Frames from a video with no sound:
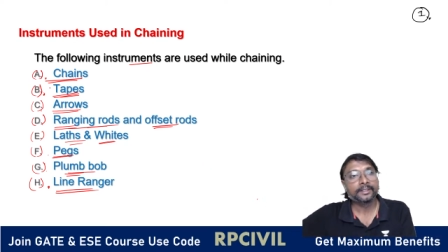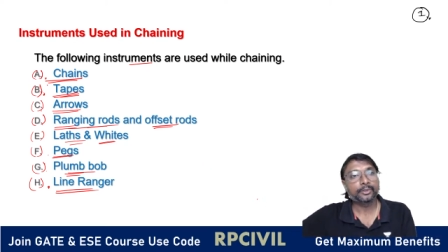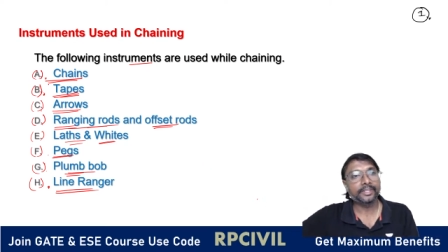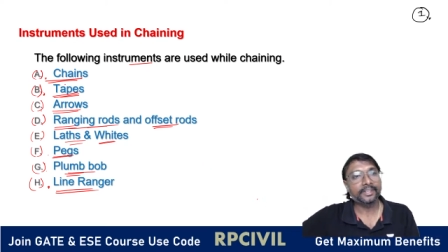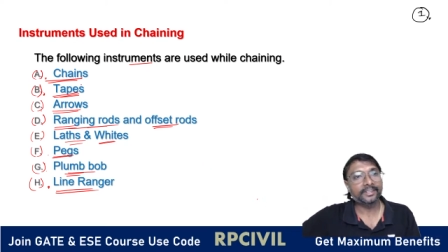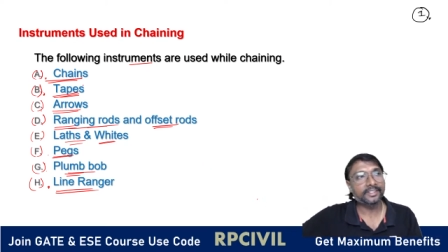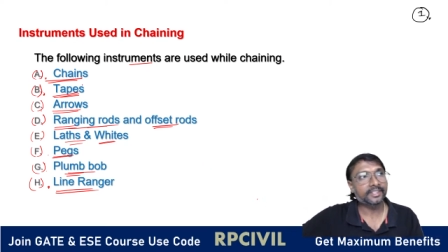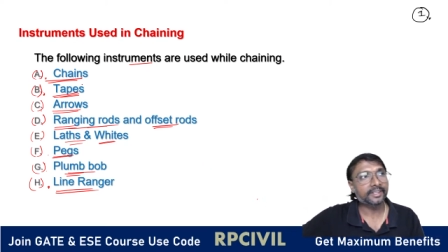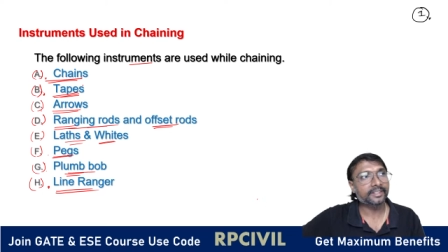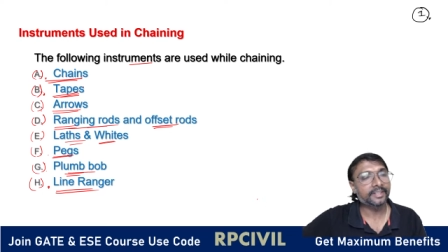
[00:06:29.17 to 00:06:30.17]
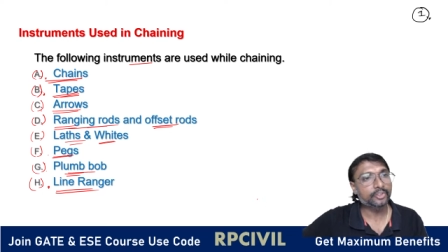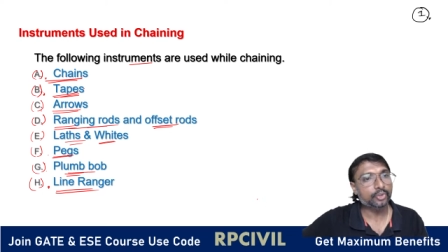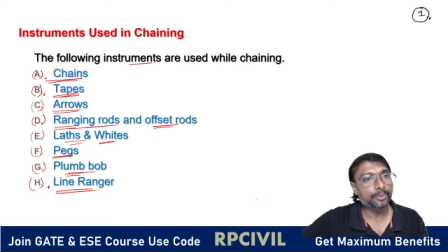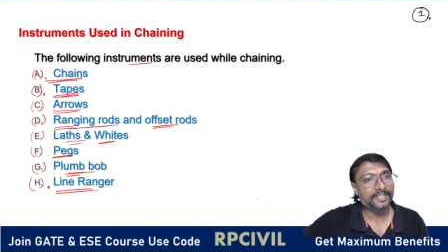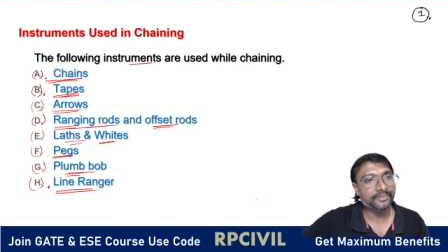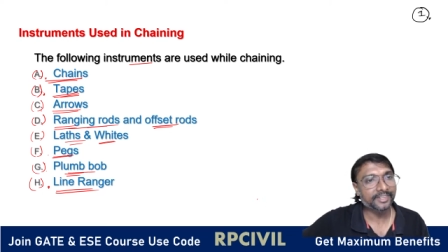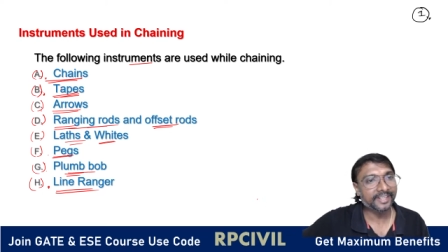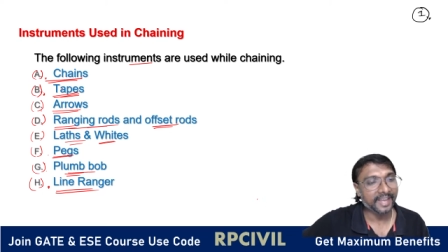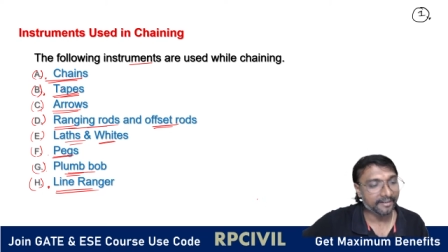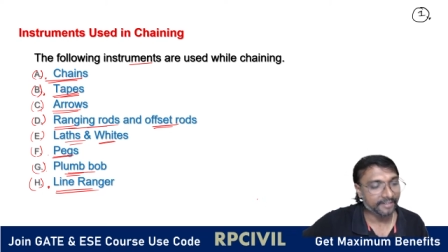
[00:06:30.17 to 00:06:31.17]
So here these are the instruments we
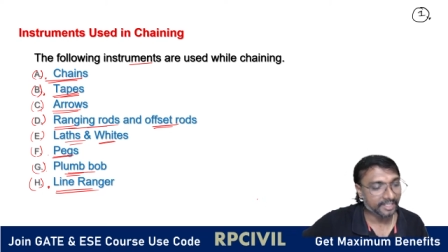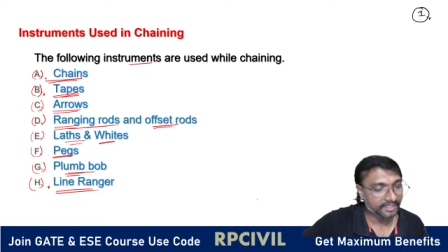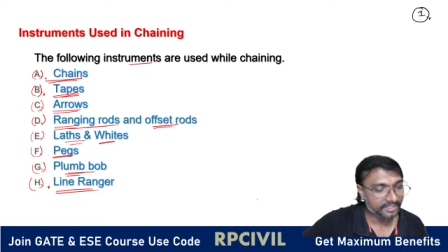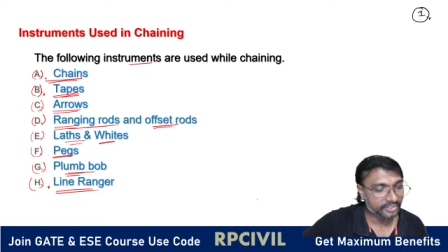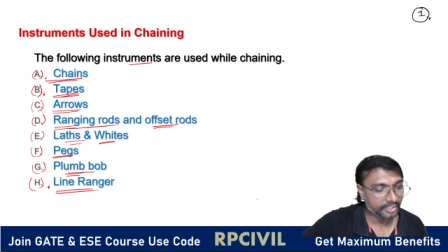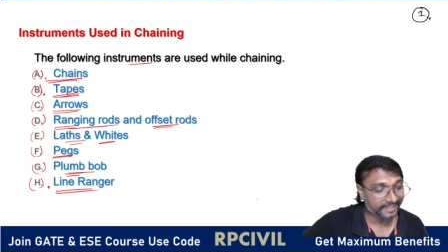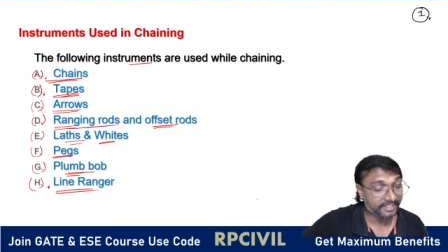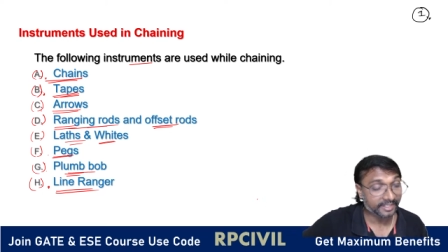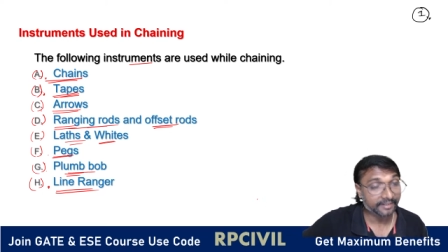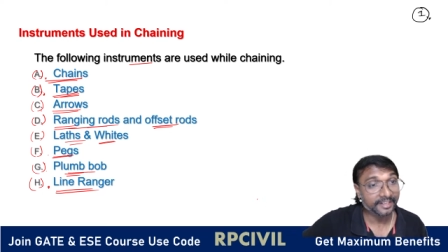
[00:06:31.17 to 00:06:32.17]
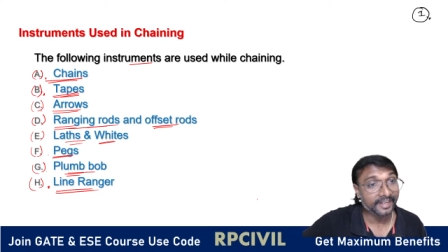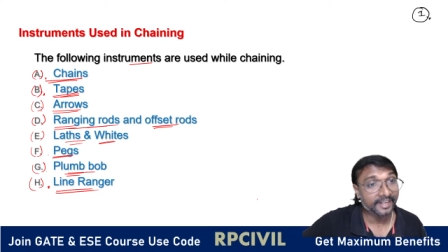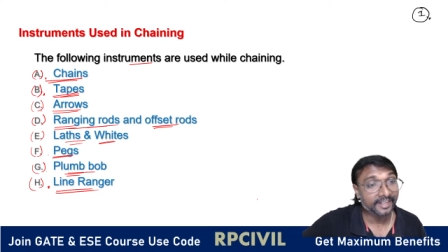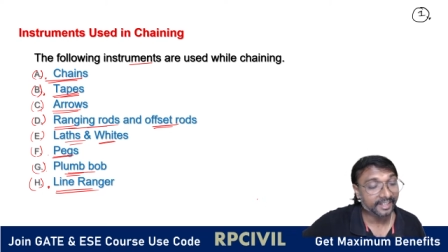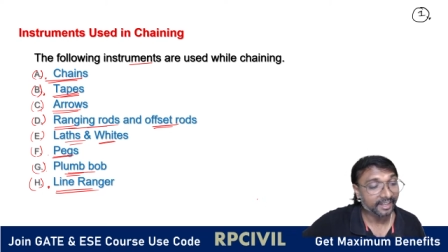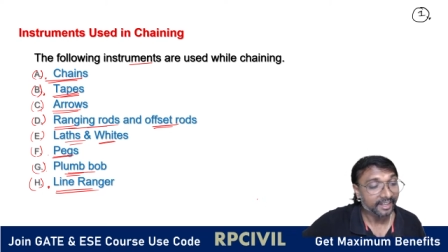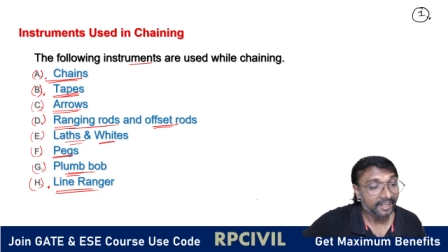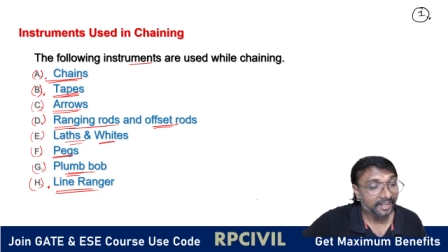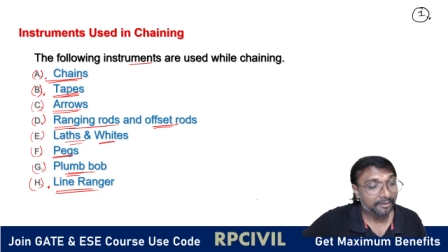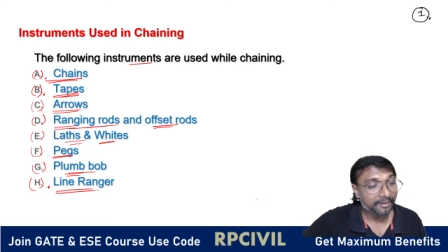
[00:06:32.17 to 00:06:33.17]
are having in the chain surveying, right?
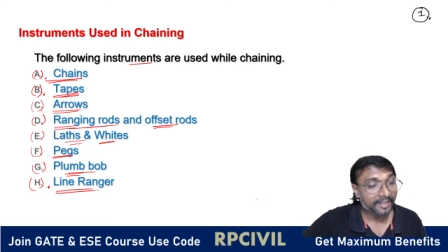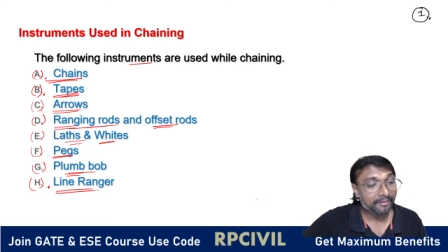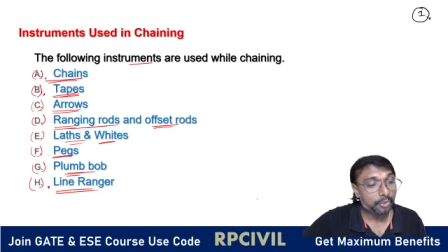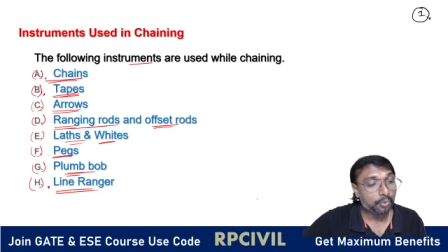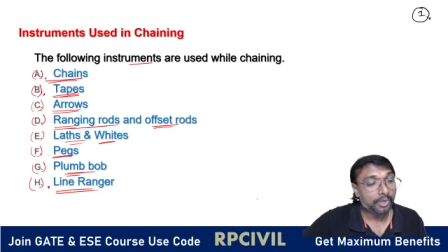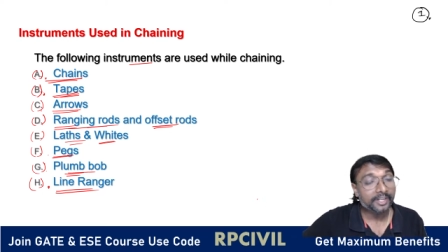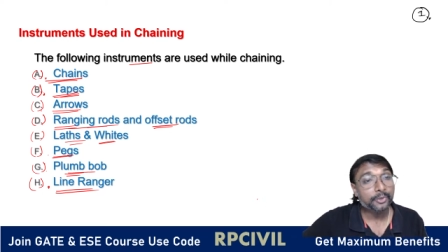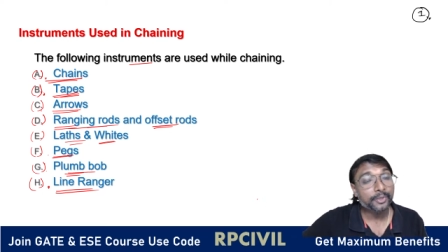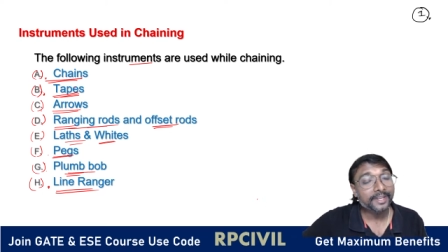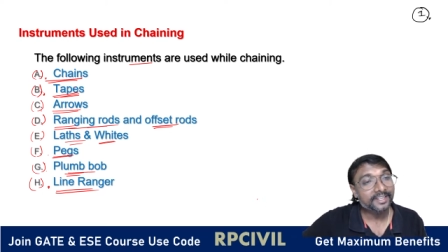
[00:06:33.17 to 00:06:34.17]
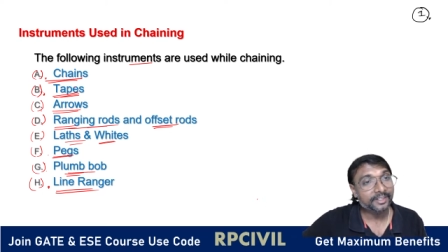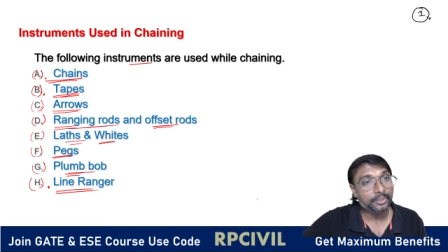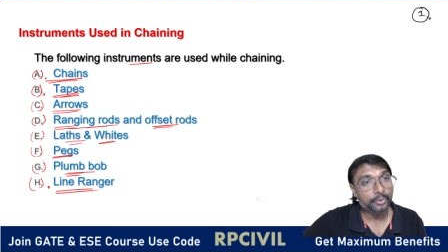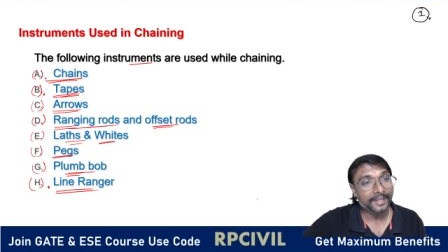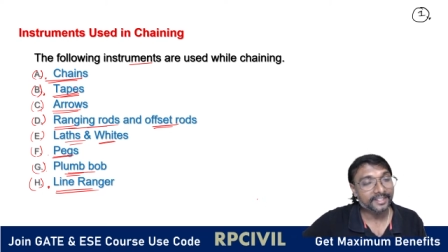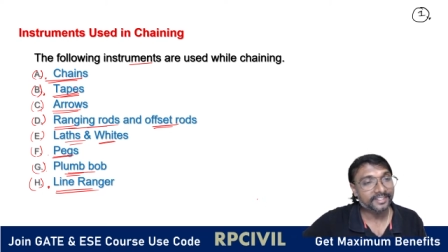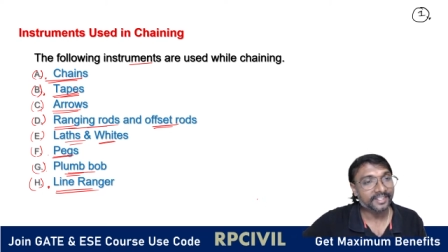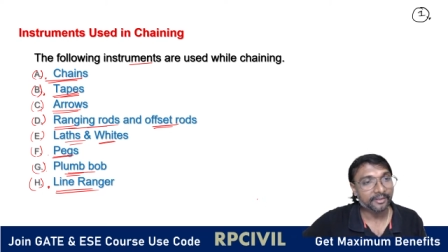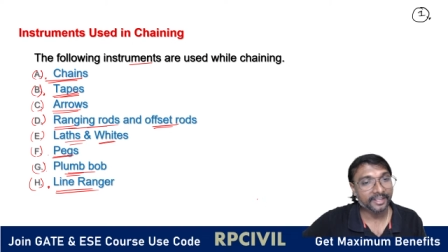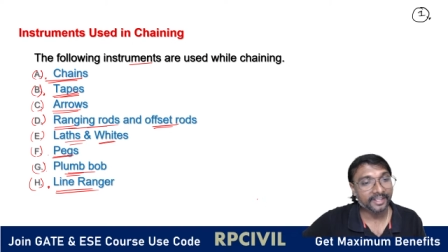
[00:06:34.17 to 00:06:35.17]
Whenever you wanted to do any
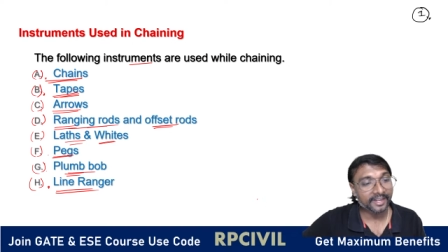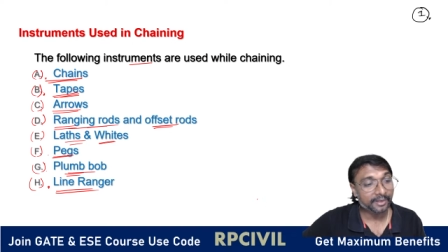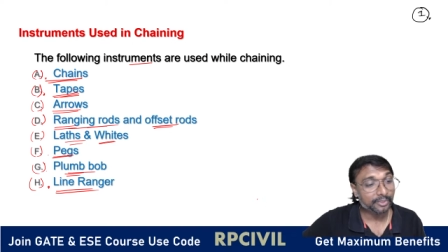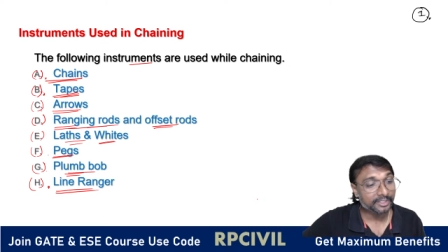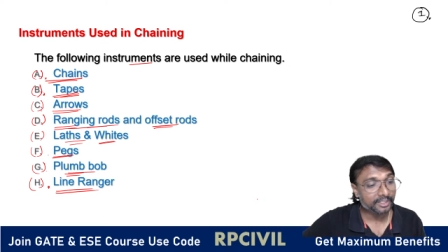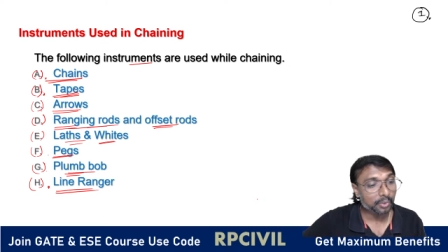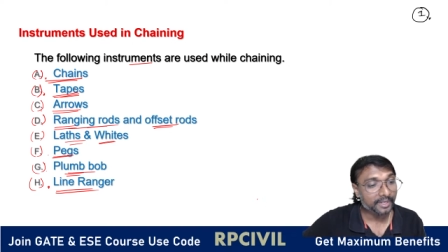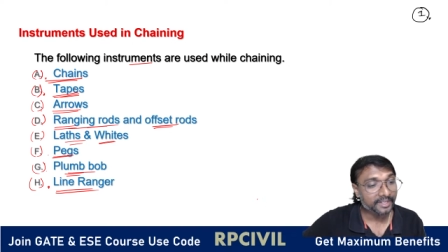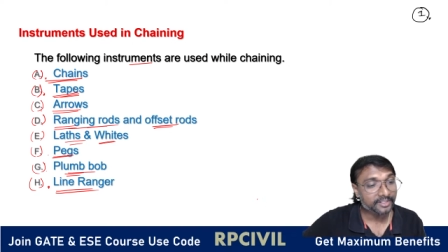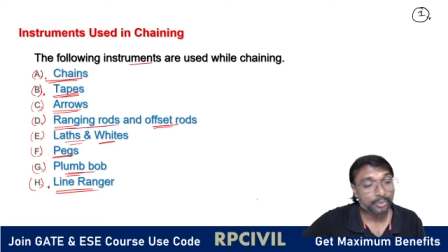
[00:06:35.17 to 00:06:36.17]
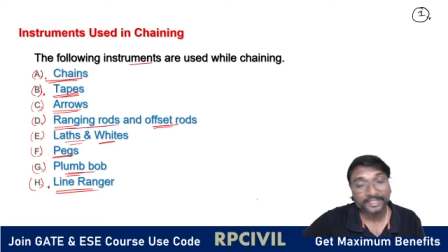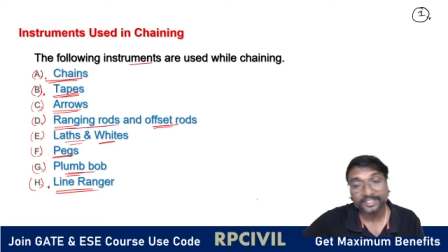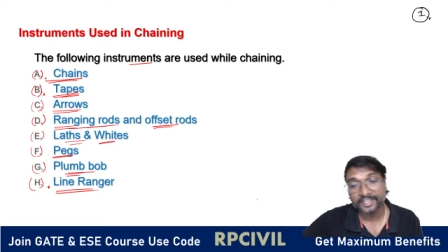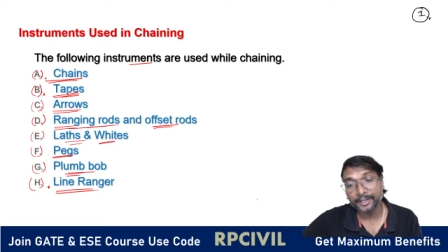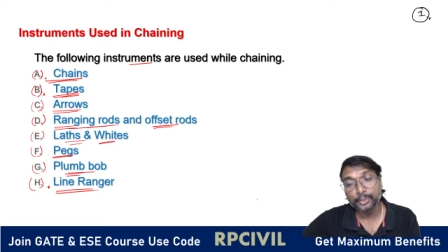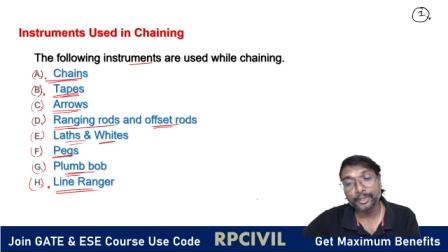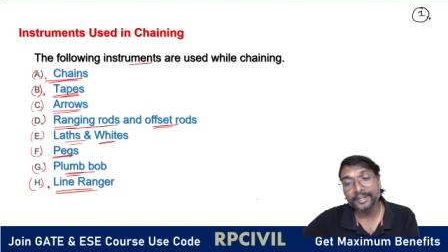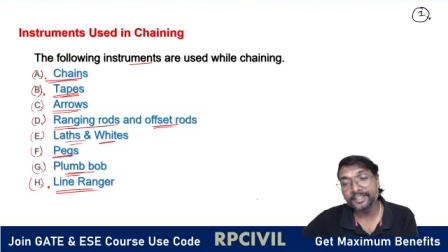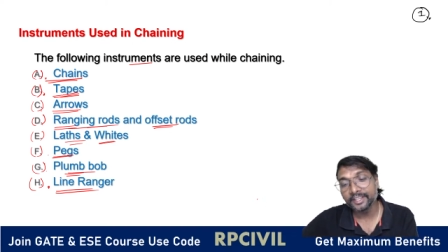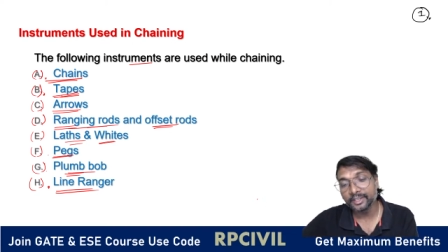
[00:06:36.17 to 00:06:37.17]
surveying, right, without instruments can you do
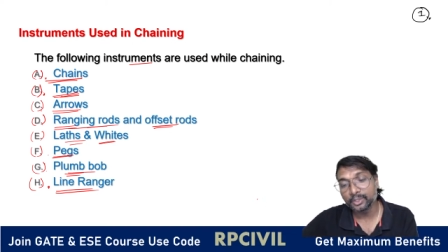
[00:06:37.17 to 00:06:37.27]
anything?